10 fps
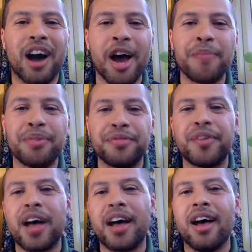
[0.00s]
I
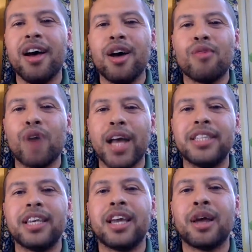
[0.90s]
prefer
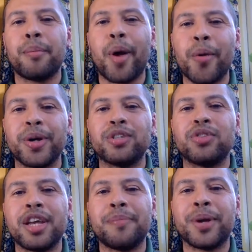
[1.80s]
writing
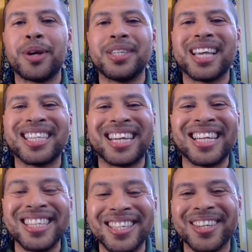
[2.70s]
poetry because there's an
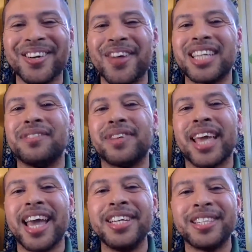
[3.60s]
instant
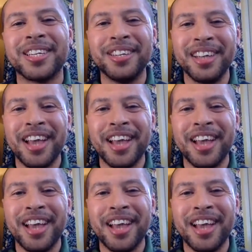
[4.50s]
gratification.